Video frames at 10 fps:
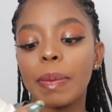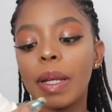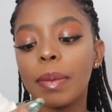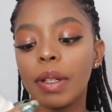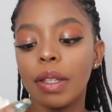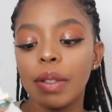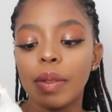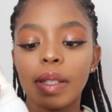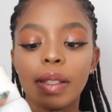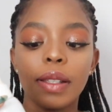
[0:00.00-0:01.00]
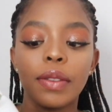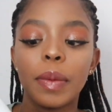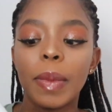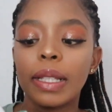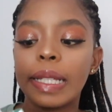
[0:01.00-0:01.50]
spray I'm gonna use is this
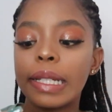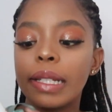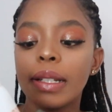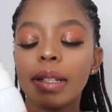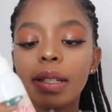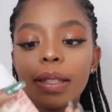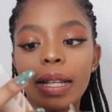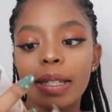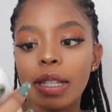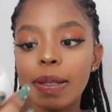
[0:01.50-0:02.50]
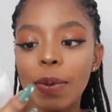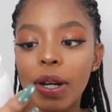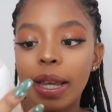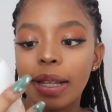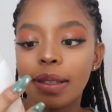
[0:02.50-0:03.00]
Rimmel London setting
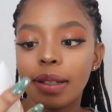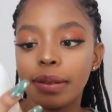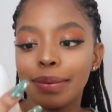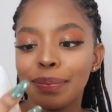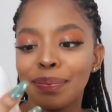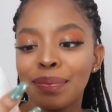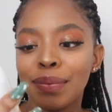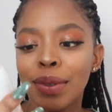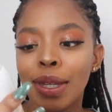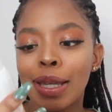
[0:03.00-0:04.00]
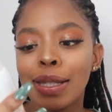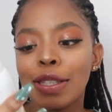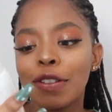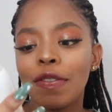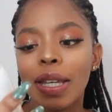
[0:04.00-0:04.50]
spray. It's an
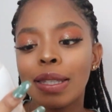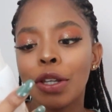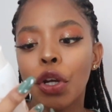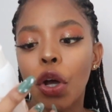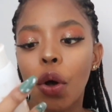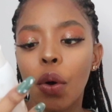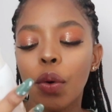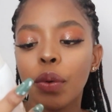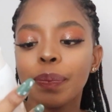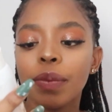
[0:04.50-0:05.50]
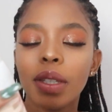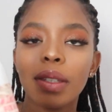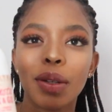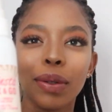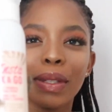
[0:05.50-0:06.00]
Insta Fix and Go.
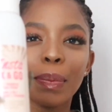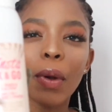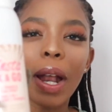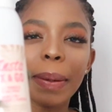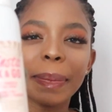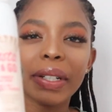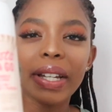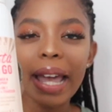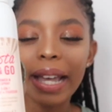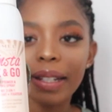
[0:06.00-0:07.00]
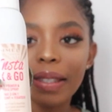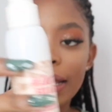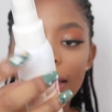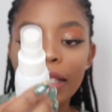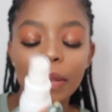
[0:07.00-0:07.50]
So it's a primer and a
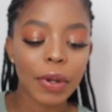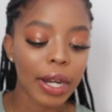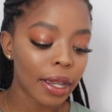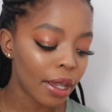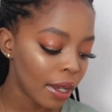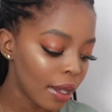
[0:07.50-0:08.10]
setting spray.